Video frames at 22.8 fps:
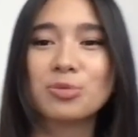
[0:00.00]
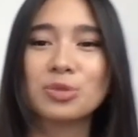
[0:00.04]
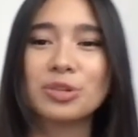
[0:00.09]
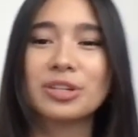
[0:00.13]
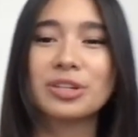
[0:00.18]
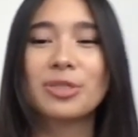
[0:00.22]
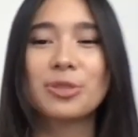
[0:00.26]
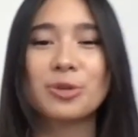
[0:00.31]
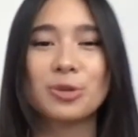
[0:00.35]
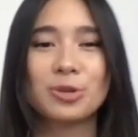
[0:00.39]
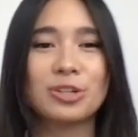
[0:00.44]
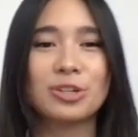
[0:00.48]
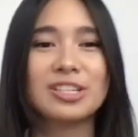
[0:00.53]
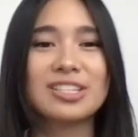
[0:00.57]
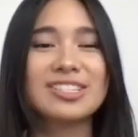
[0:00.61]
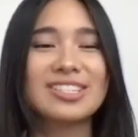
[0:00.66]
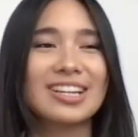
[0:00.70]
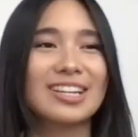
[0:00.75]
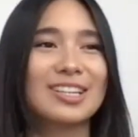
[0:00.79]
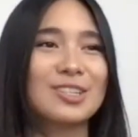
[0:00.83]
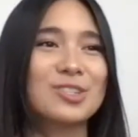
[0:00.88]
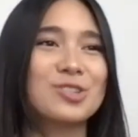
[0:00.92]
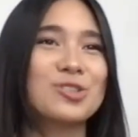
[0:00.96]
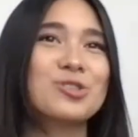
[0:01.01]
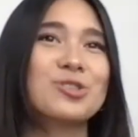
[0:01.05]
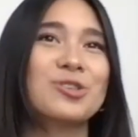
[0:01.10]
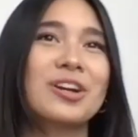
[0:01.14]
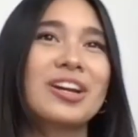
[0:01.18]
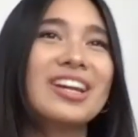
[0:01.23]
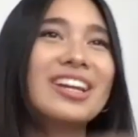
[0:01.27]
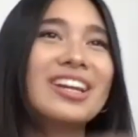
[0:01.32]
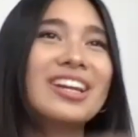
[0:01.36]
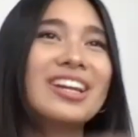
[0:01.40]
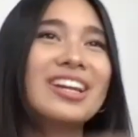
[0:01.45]
30 seconds
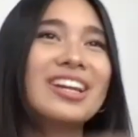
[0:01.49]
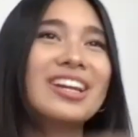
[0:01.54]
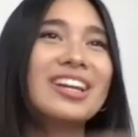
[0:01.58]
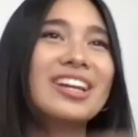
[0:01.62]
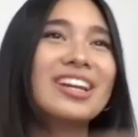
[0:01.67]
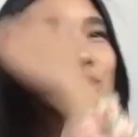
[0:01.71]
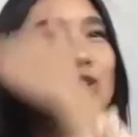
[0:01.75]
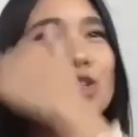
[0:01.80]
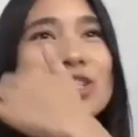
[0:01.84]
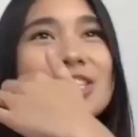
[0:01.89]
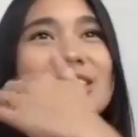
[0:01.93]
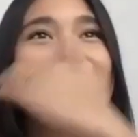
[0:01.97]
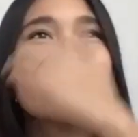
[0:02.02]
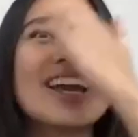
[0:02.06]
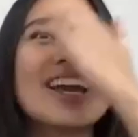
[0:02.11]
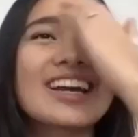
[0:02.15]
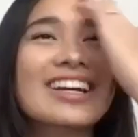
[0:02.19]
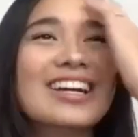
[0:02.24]
straight, which is sick.